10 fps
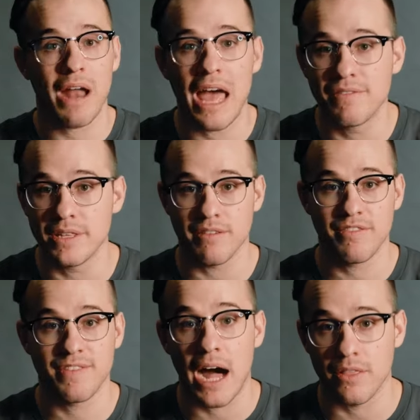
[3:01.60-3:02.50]
Heavenly
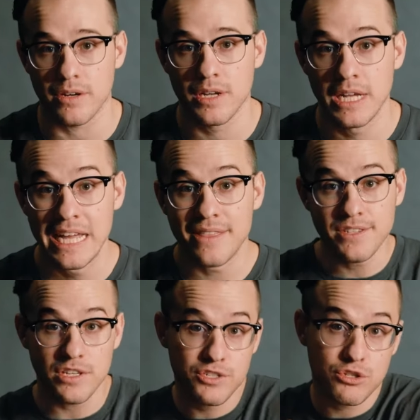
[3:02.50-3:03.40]
Father.
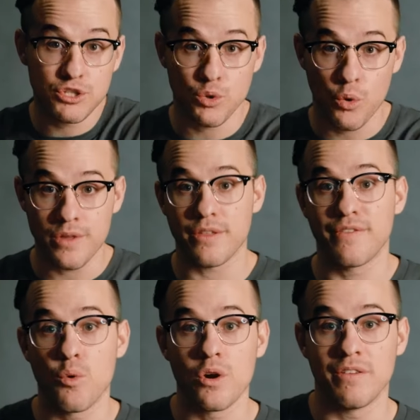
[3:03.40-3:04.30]
This is the story that the
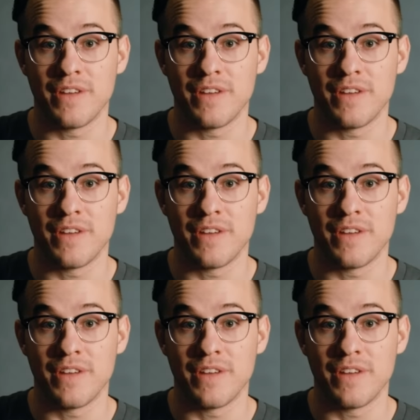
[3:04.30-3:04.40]
four